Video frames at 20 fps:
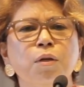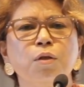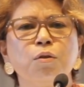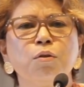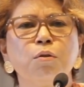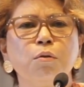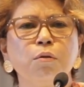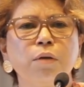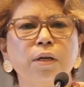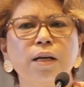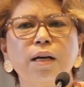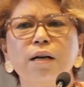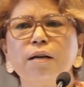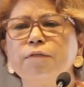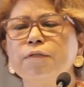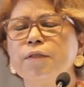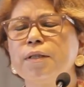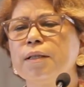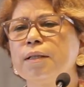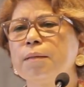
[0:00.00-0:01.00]
to looking
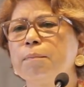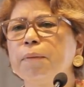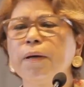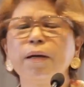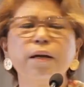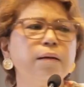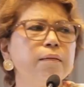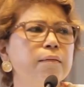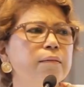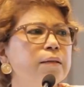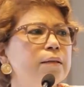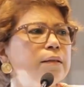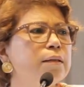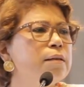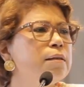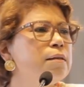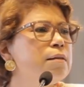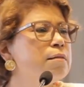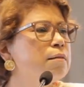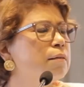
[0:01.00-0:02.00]
after her
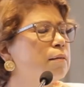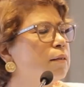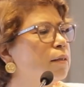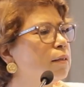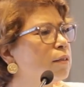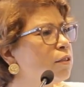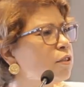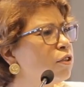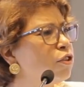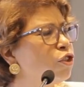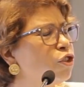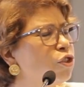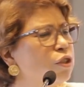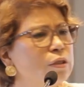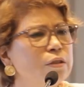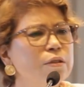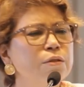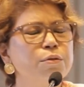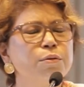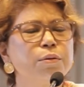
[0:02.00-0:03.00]
parents or her
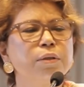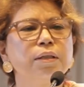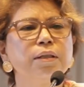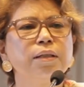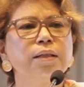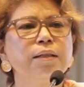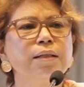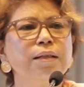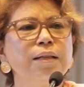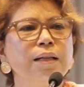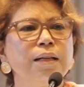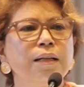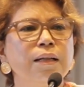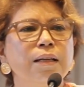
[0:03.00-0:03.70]
children,